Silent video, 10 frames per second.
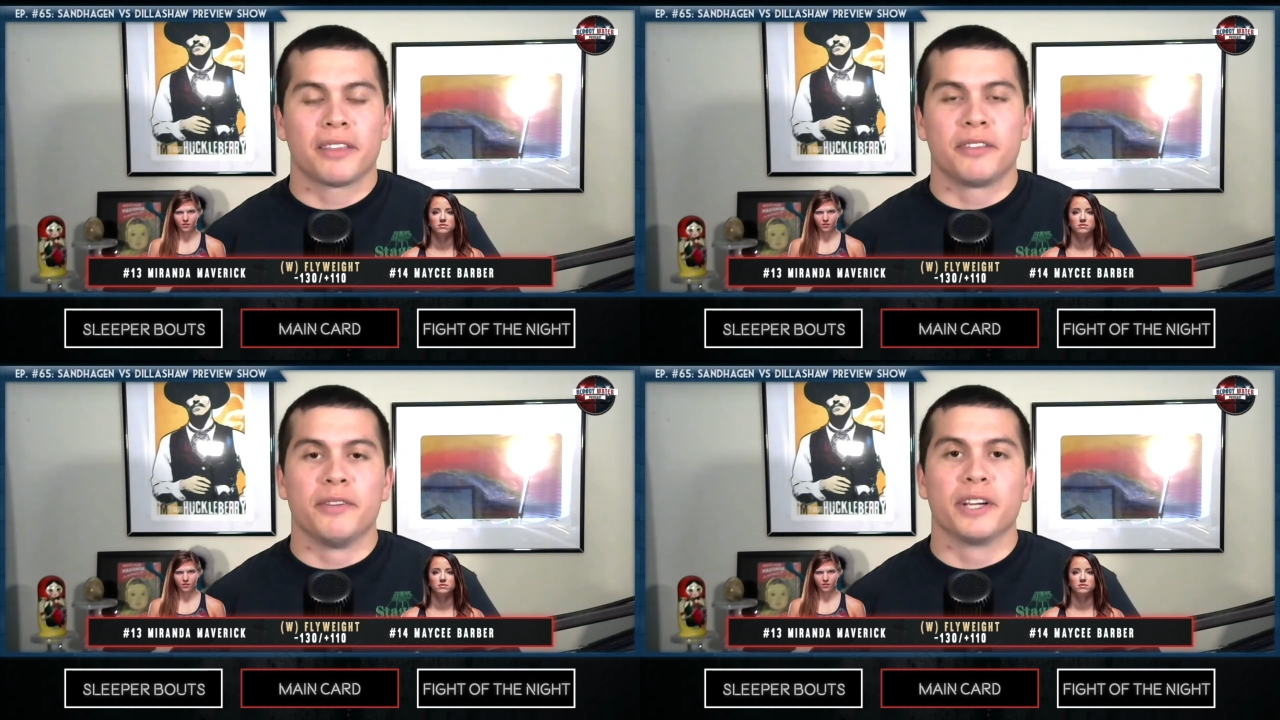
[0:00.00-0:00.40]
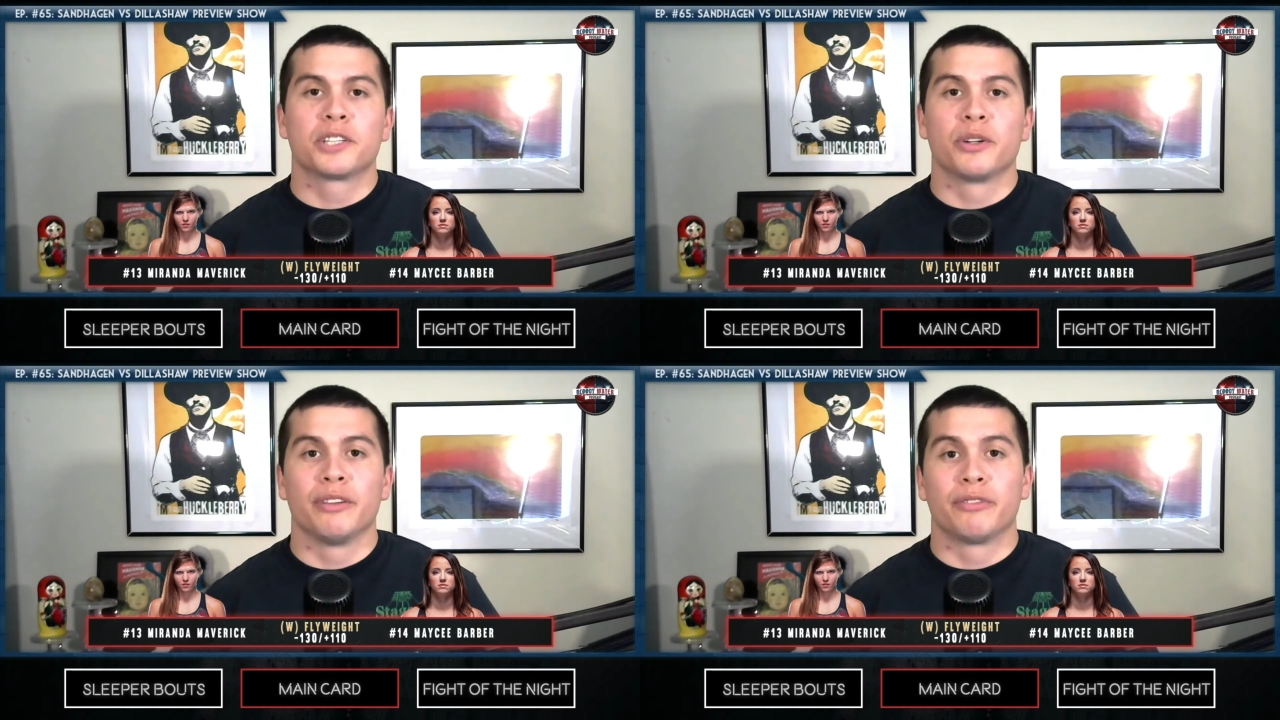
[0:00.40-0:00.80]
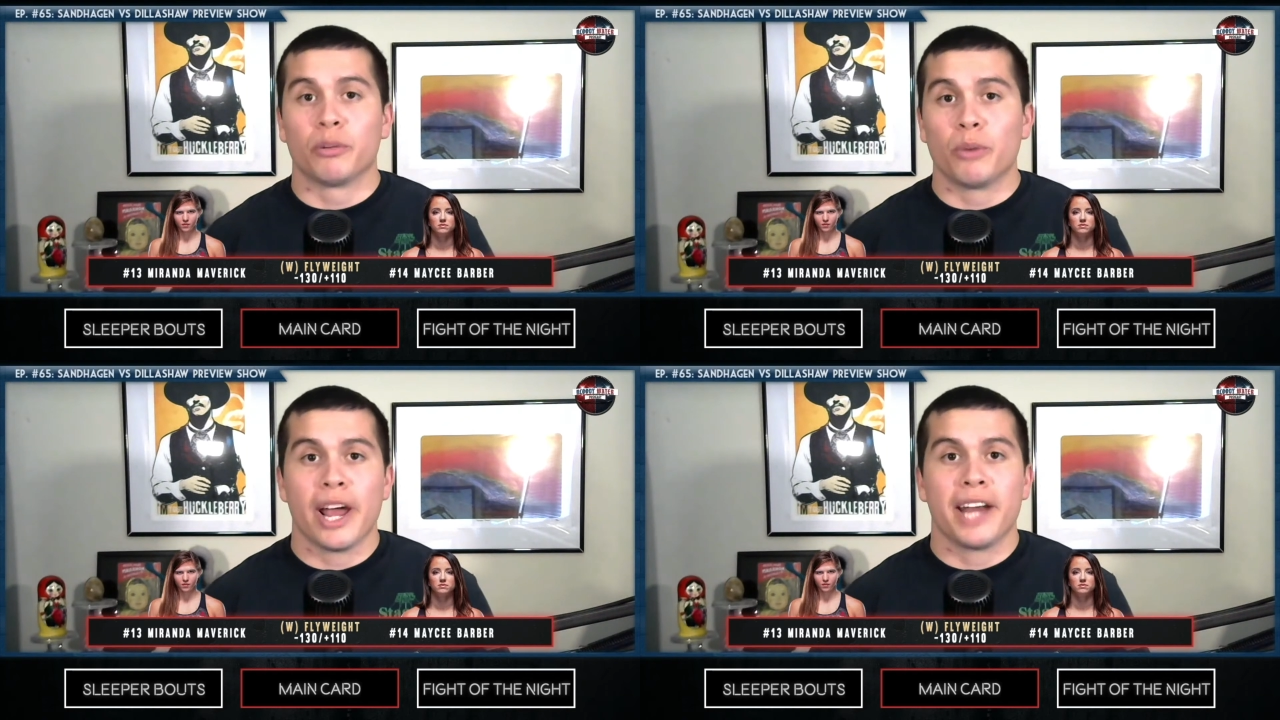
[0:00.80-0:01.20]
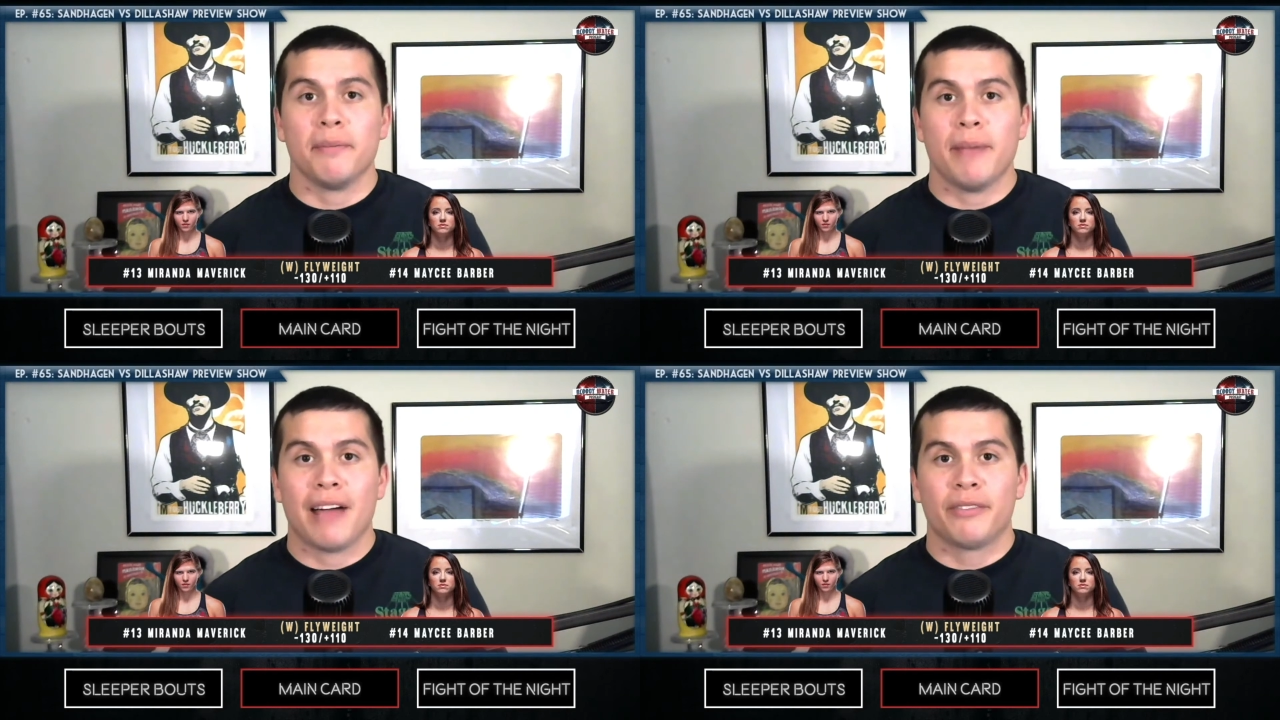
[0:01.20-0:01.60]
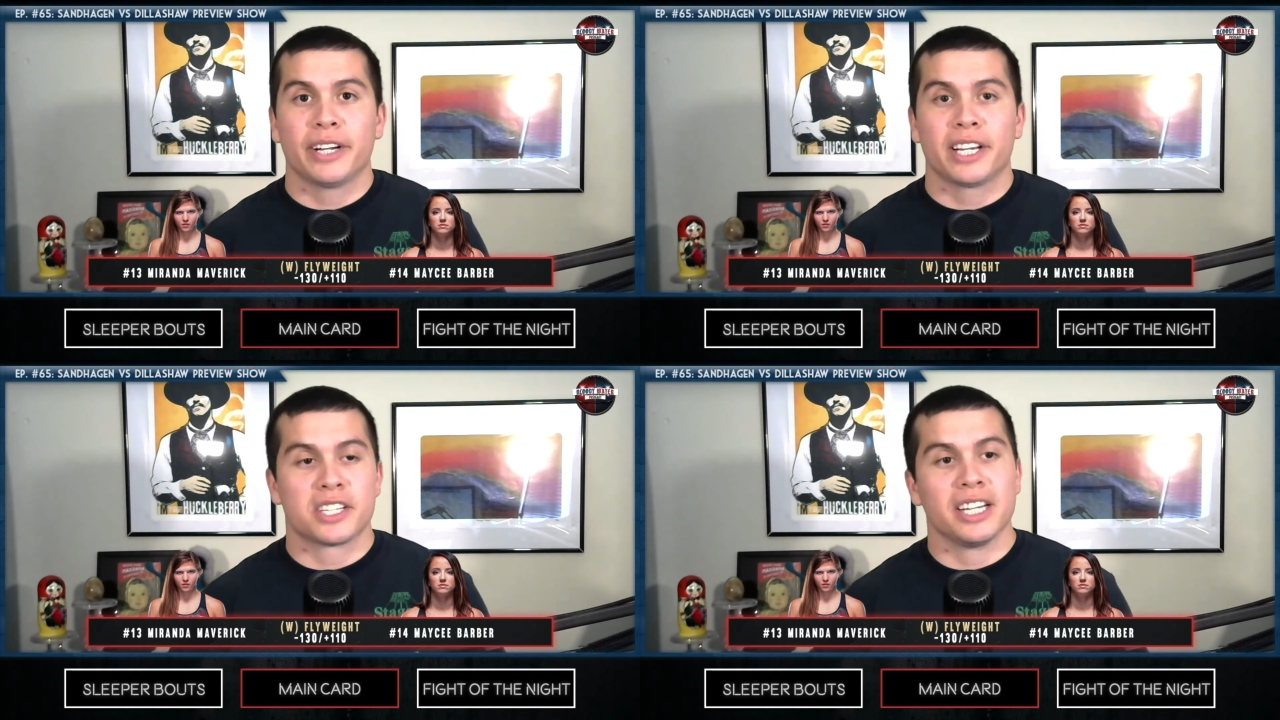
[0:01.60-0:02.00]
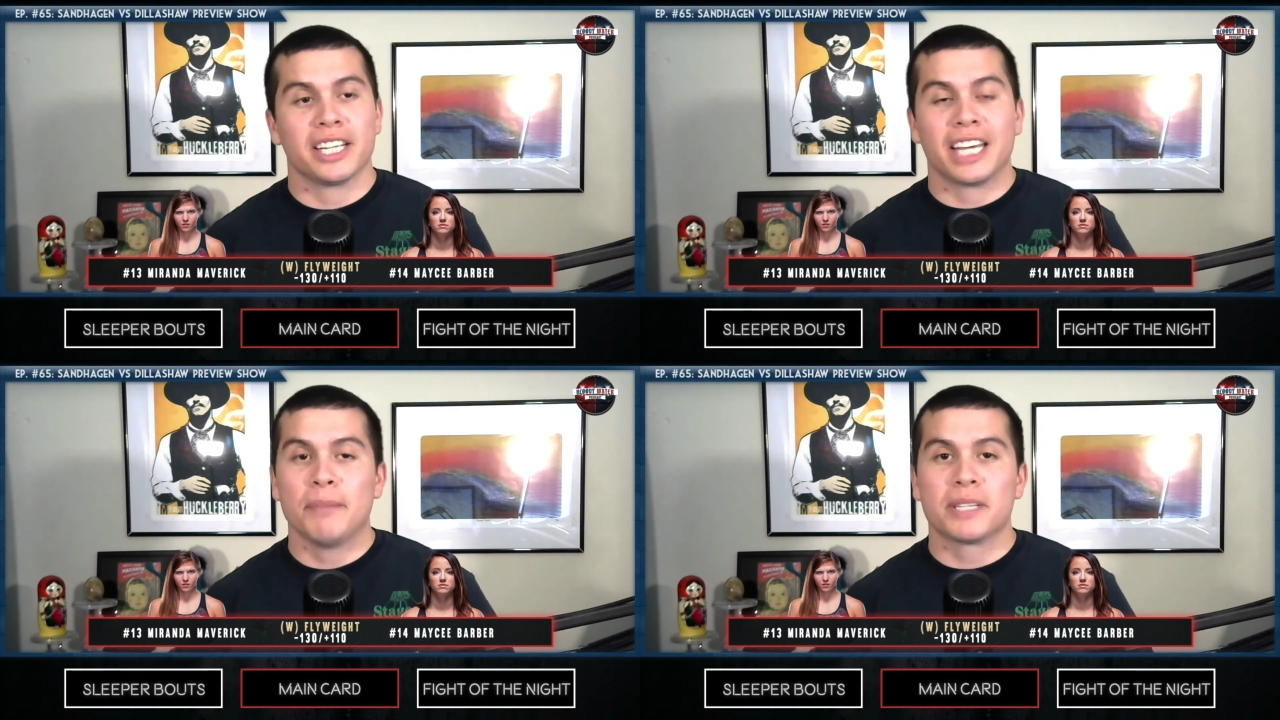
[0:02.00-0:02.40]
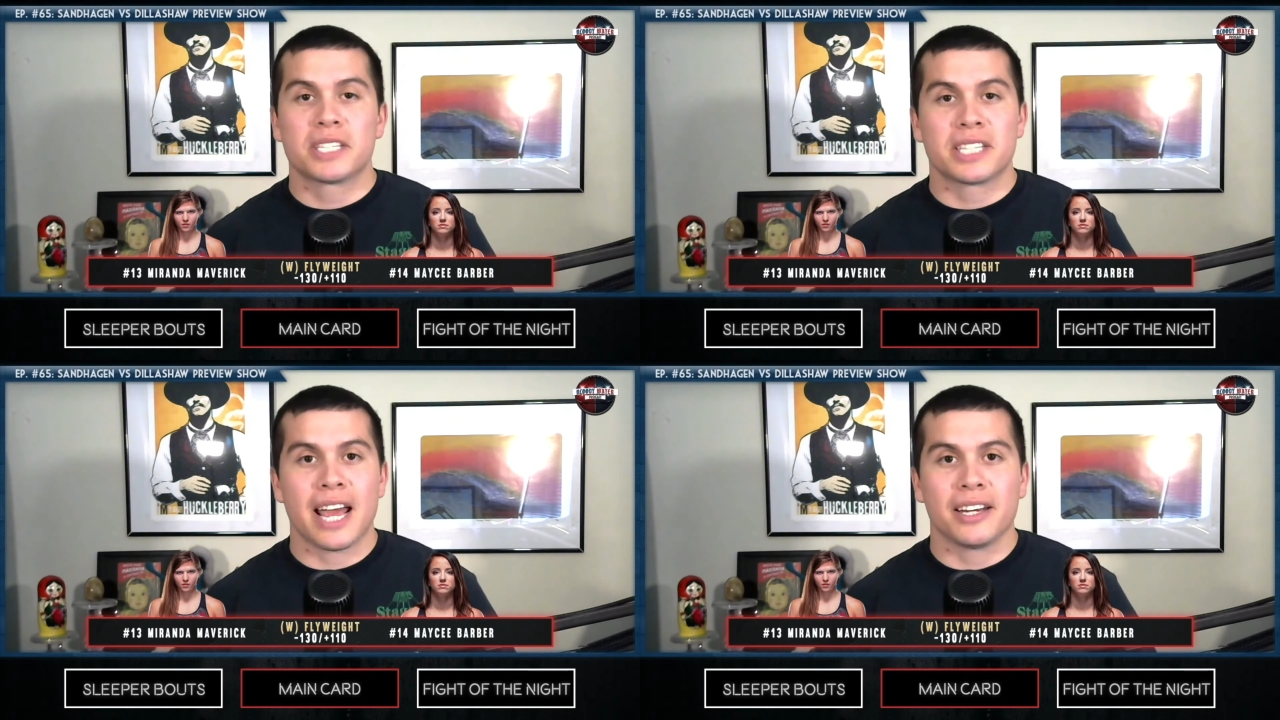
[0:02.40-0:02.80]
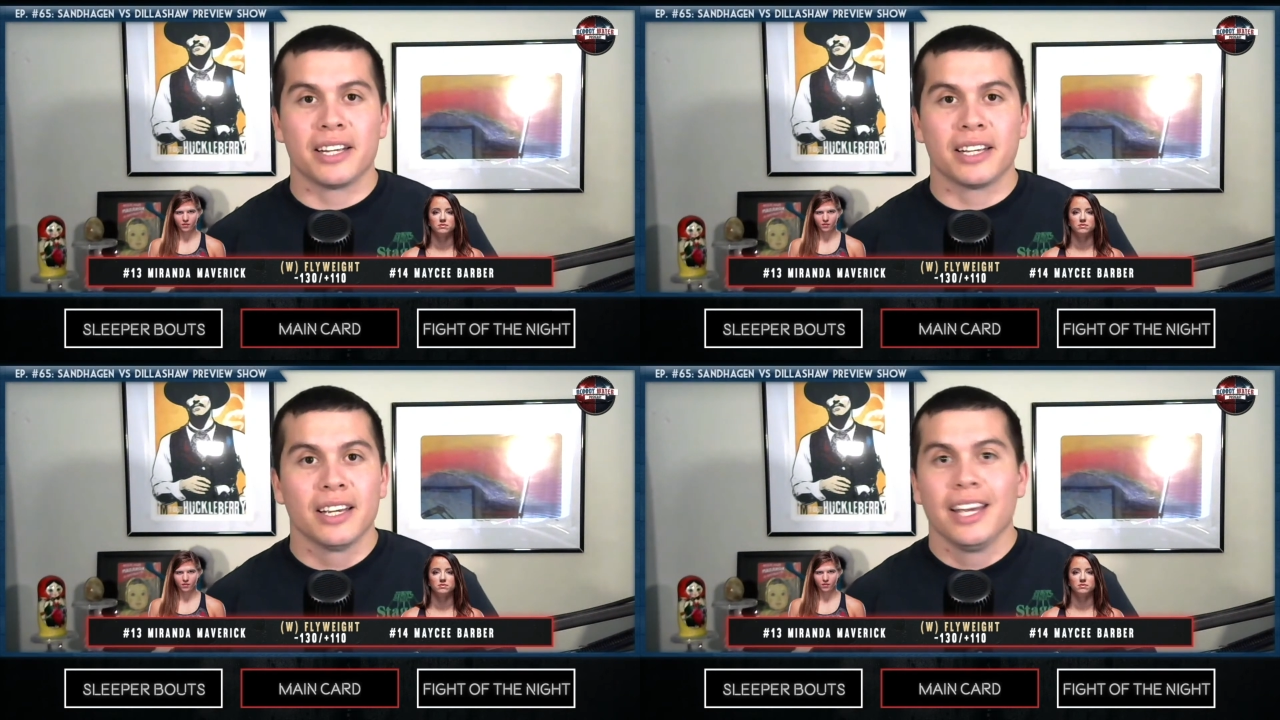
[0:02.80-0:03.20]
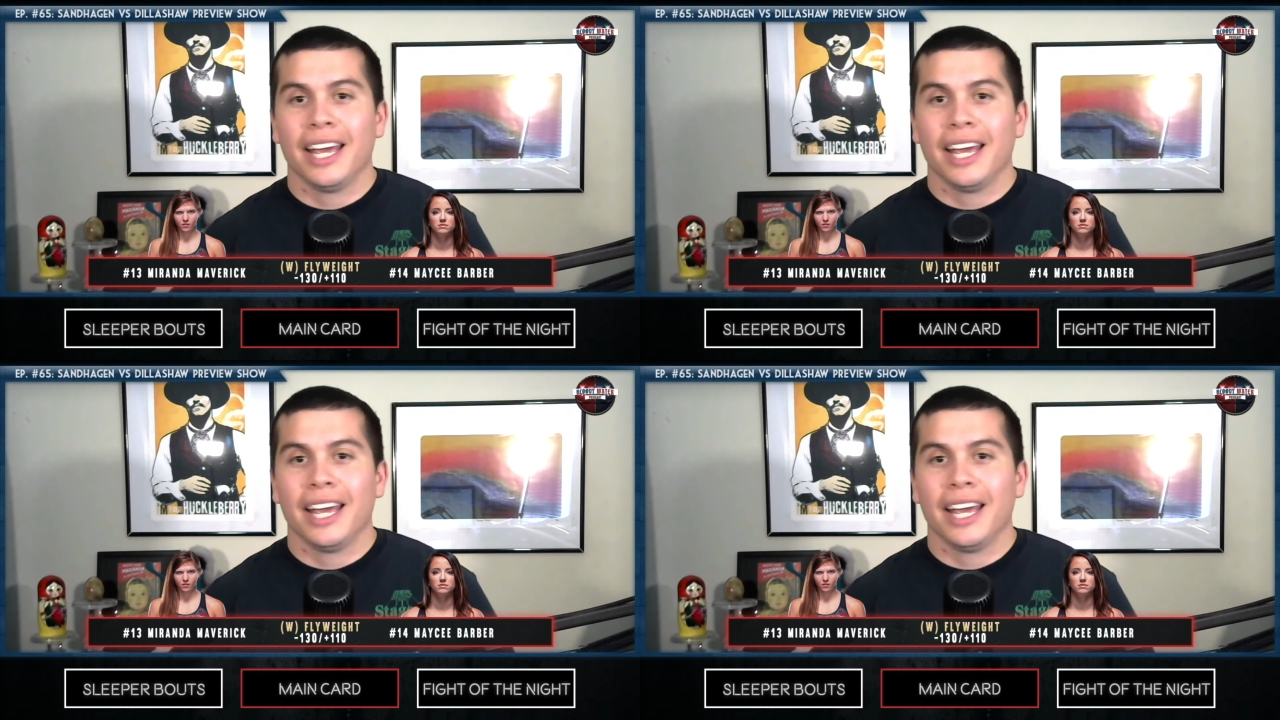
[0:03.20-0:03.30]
to victory for Miranda Maverick is going to keep it standing